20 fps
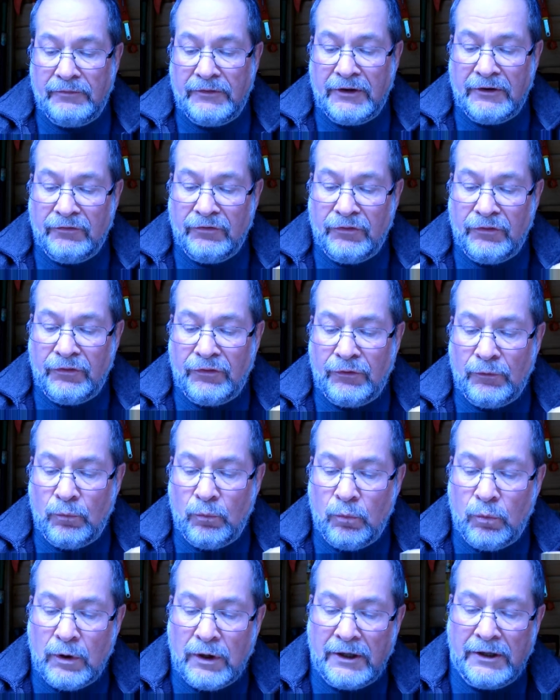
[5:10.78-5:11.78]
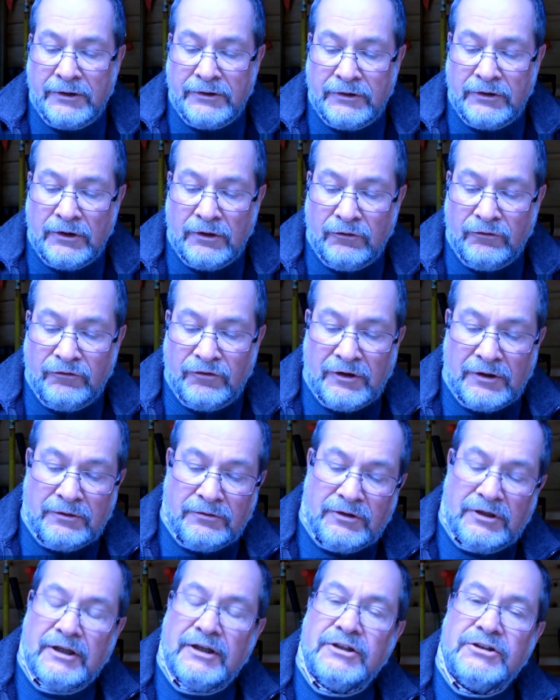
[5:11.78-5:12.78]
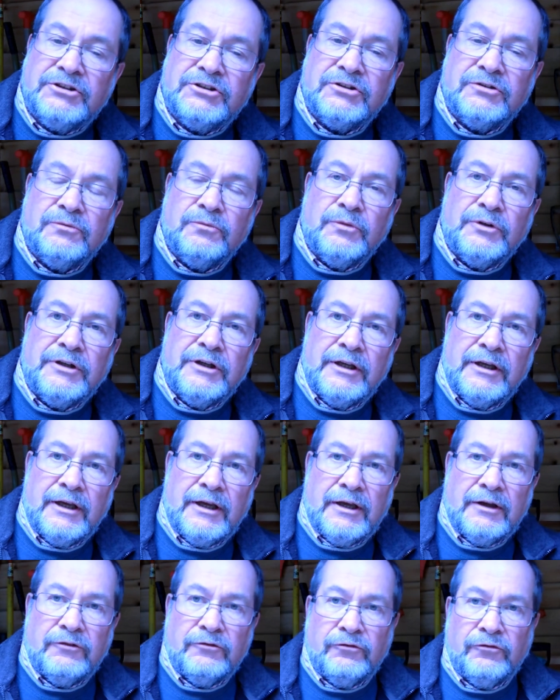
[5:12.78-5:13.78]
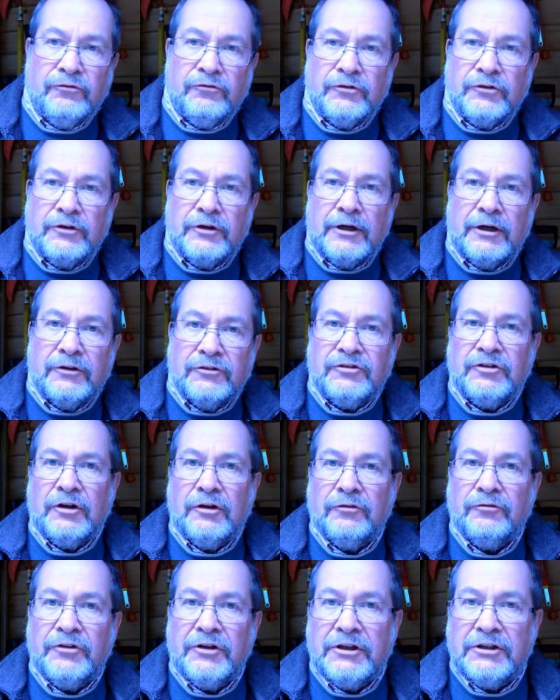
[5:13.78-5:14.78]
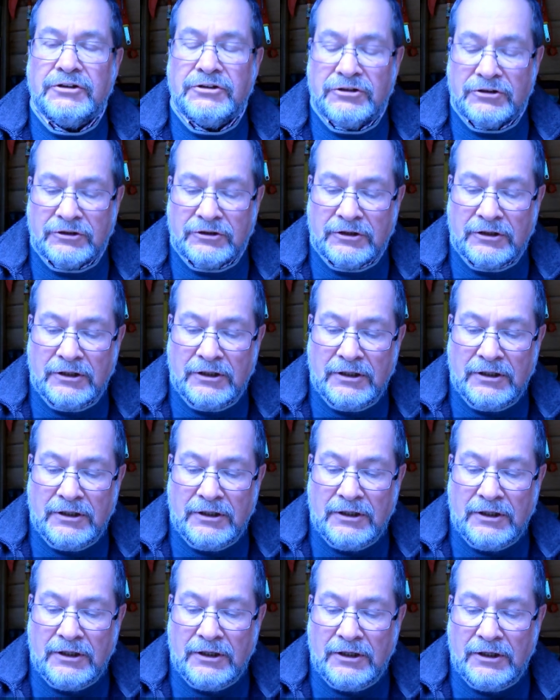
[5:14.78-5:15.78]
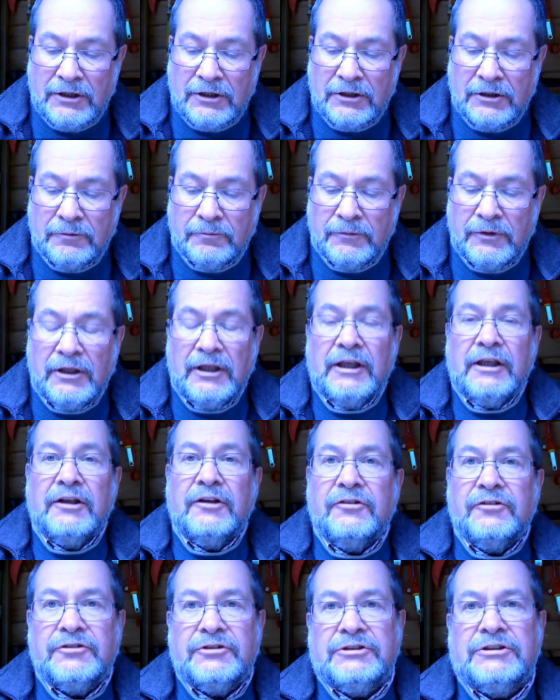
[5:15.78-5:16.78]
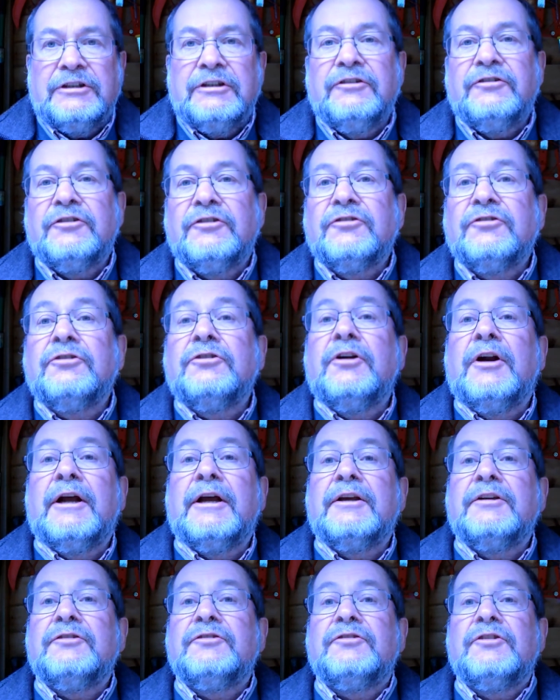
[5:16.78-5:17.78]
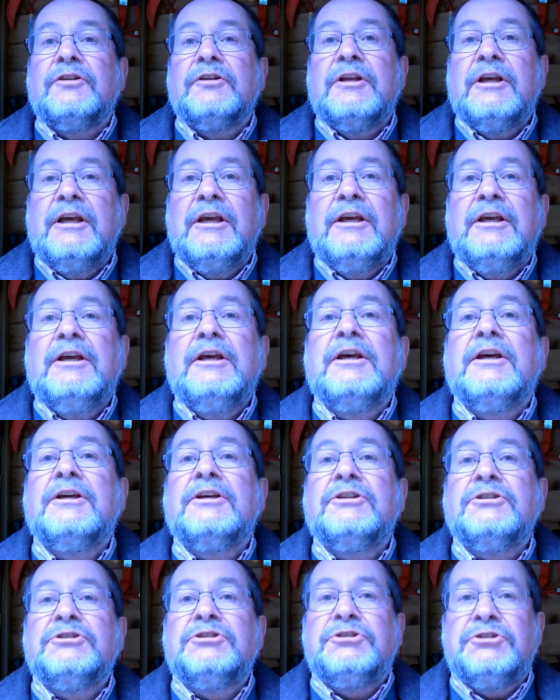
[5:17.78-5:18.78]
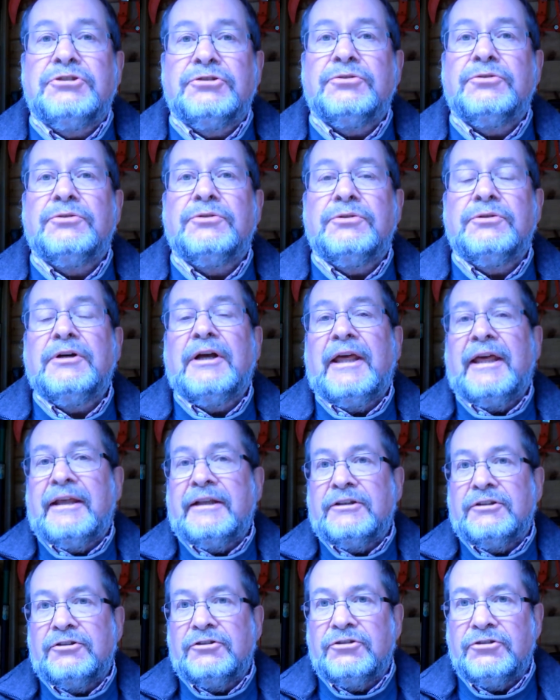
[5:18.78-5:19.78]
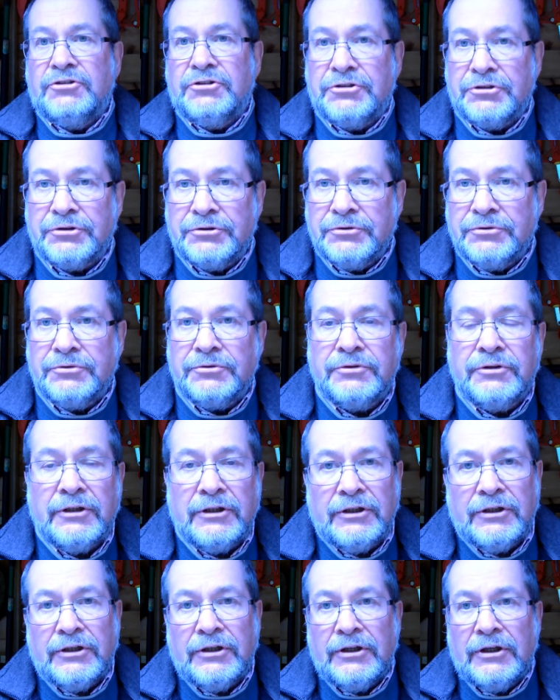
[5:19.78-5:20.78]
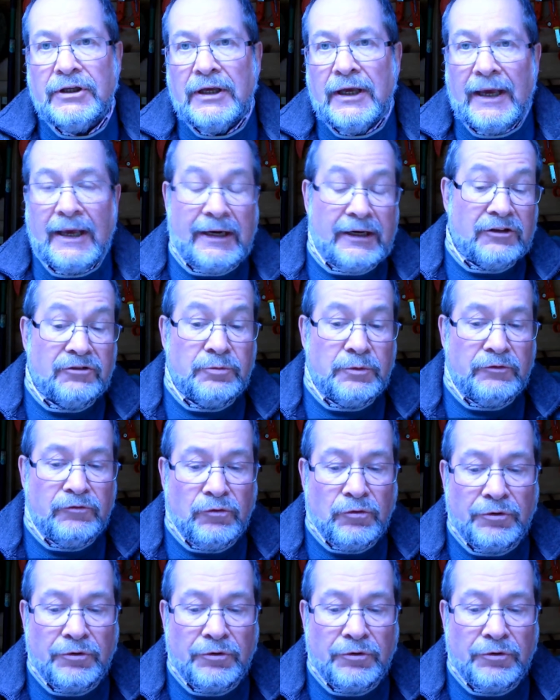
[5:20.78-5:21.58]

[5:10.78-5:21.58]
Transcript: that the one foundation we have for our salvation is Jesus Christ, and he is sure and true. And as